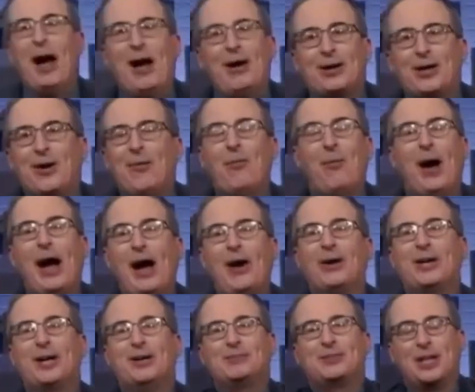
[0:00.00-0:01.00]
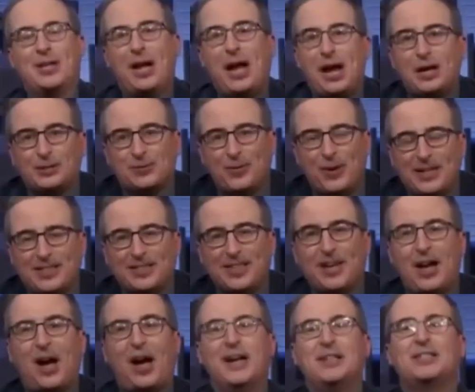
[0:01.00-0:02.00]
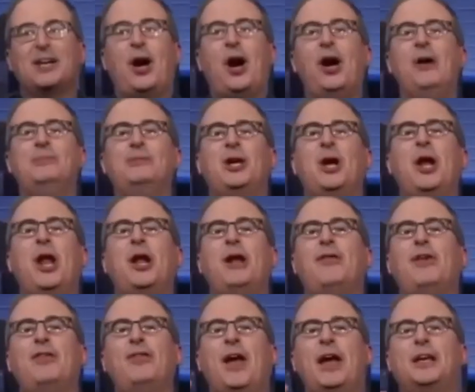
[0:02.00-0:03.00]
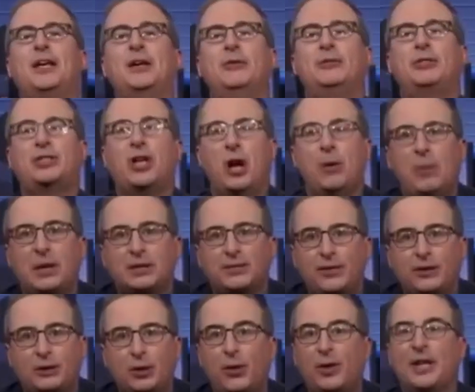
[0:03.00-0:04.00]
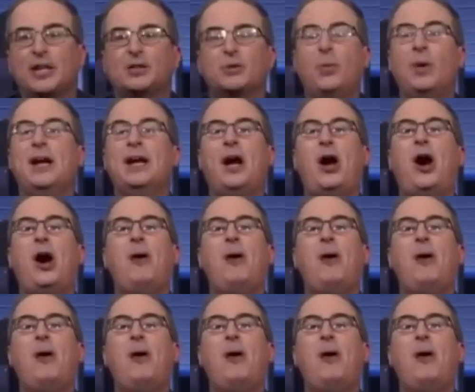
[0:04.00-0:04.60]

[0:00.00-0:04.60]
What do you think about Alex Belfield? Do you think what he did was good? Let me know in the comment